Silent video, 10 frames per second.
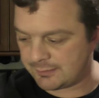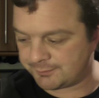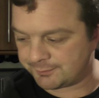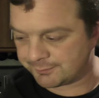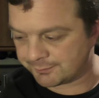
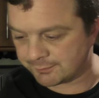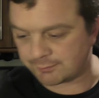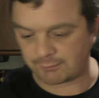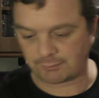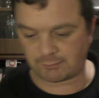I'm
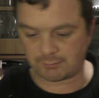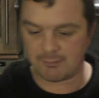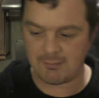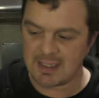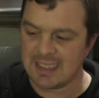
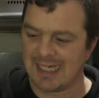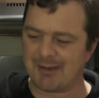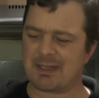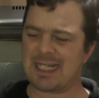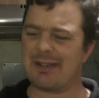
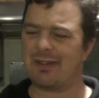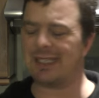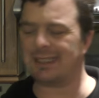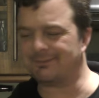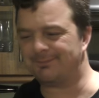going to give
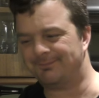it...